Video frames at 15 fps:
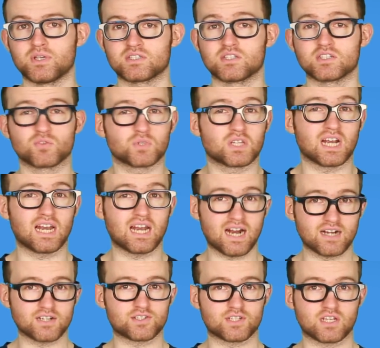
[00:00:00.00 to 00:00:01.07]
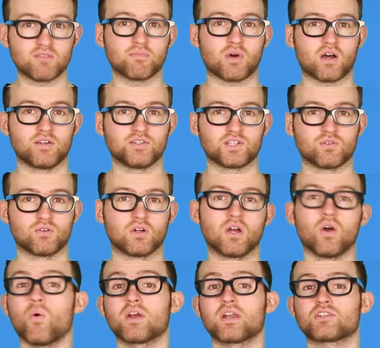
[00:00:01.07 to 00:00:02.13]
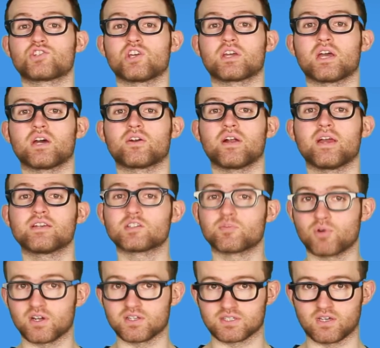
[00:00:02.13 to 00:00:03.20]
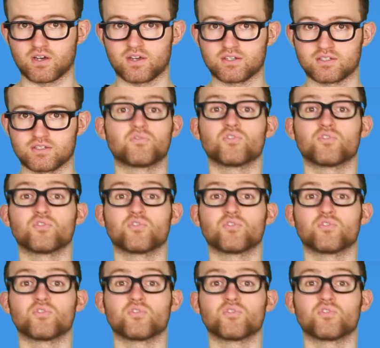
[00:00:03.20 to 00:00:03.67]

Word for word: business with a large team behind you, why not check out our enterprise guide